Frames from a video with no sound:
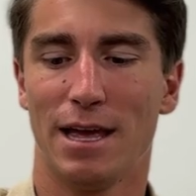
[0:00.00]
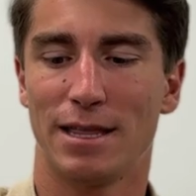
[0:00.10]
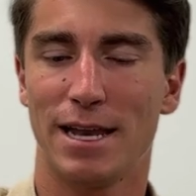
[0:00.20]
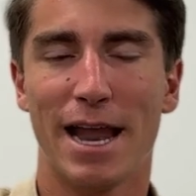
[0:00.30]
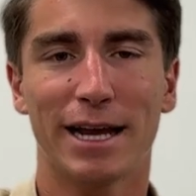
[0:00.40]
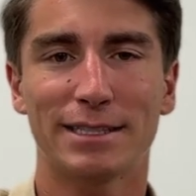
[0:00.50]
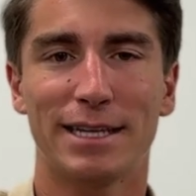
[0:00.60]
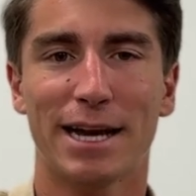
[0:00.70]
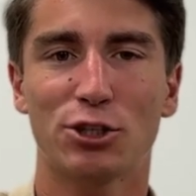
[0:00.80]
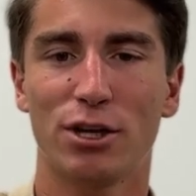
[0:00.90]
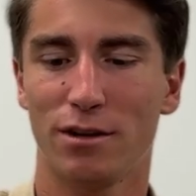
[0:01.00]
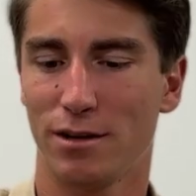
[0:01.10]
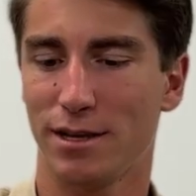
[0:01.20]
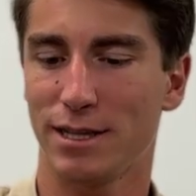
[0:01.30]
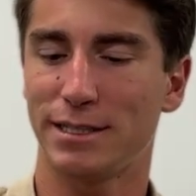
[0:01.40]
The next
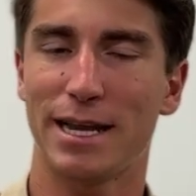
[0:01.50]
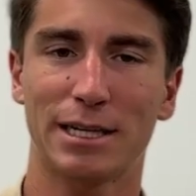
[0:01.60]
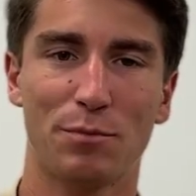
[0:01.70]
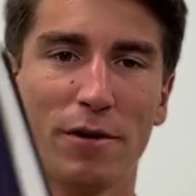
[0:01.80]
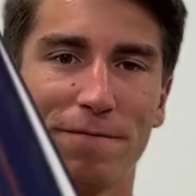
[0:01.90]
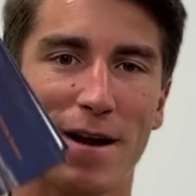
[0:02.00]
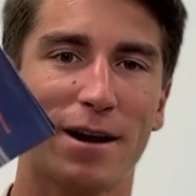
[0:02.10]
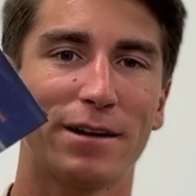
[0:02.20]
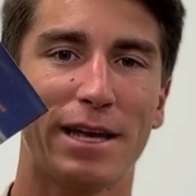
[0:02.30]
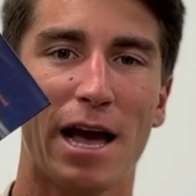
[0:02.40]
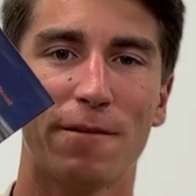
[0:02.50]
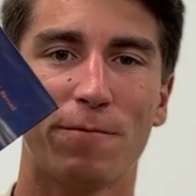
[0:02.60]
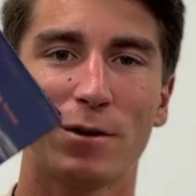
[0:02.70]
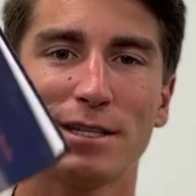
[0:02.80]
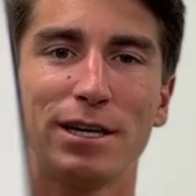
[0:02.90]
section in this textbook, Fire in
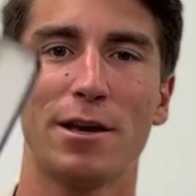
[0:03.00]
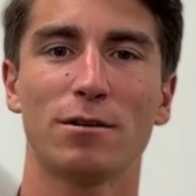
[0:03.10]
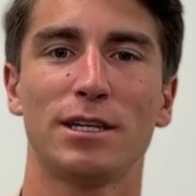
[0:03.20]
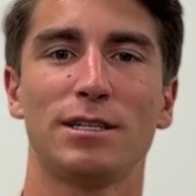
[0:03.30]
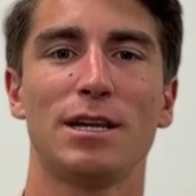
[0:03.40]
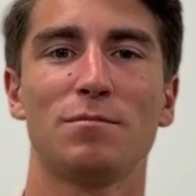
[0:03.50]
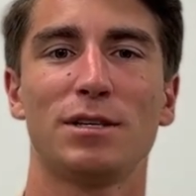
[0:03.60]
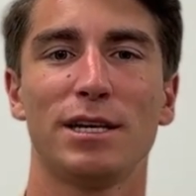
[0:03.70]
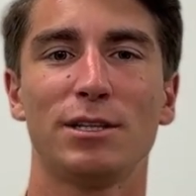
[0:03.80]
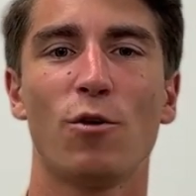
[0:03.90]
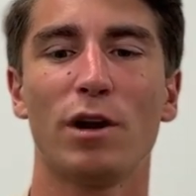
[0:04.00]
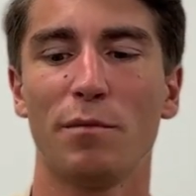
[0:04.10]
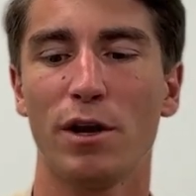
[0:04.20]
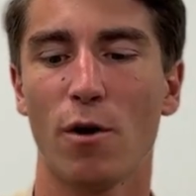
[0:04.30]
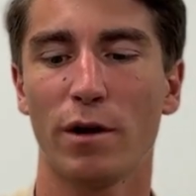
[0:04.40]
California's Ecosystems, is going to
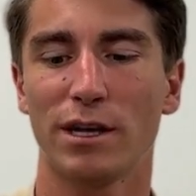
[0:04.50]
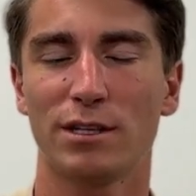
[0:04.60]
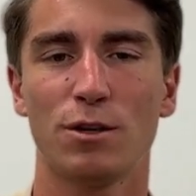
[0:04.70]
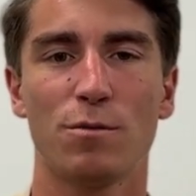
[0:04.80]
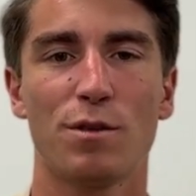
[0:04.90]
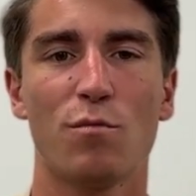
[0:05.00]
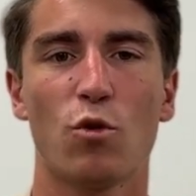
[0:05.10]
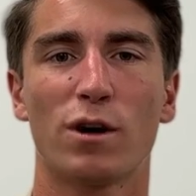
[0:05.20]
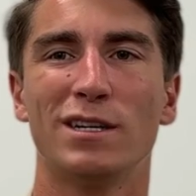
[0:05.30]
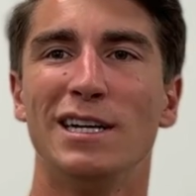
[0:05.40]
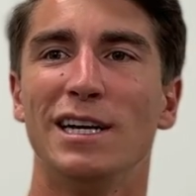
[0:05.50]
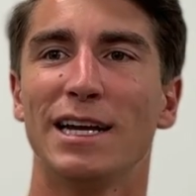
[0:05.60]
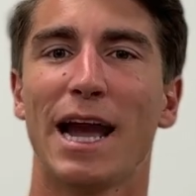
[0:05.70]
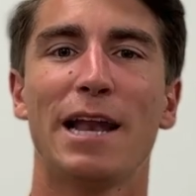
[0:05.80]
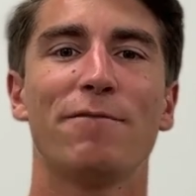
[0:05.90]
be going into the more
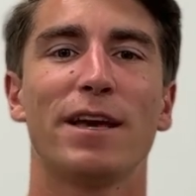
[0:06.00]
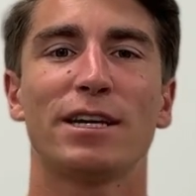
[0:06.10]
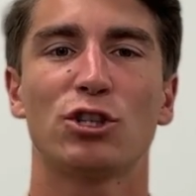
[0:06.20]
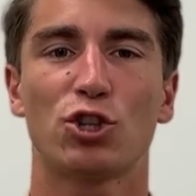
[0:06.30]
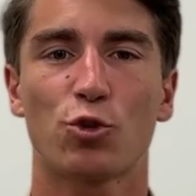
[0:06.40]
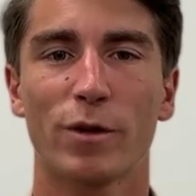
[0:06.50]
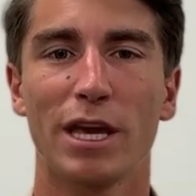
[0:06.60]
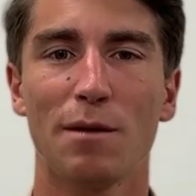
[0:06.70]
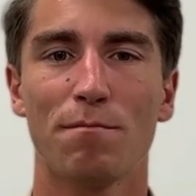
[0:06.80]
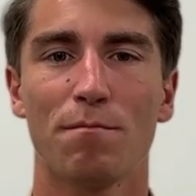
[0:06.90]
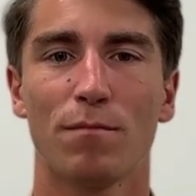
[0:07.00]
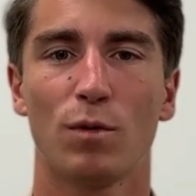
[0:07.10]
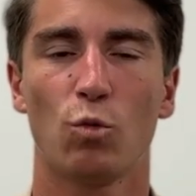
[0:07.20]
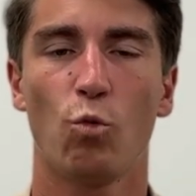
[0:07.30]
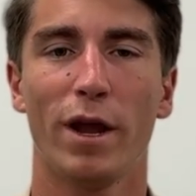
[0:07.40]
kind of extreme
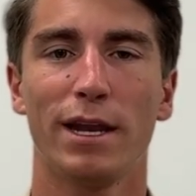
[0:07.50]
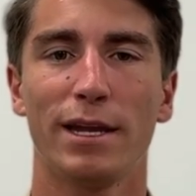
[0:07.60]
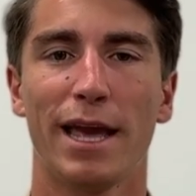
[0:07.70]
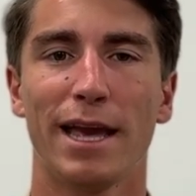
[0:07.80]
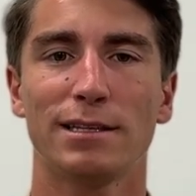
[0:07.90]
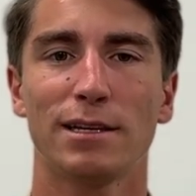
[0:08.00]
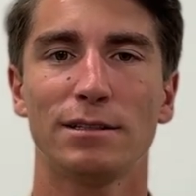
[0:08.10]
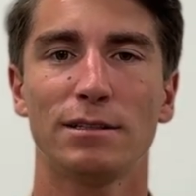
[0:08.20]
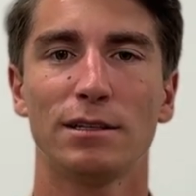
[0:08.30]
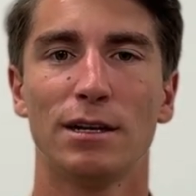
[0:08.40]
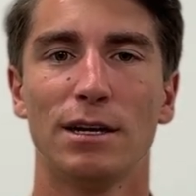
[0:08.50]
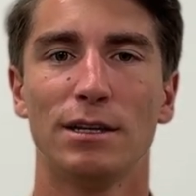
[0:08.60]
wind cases.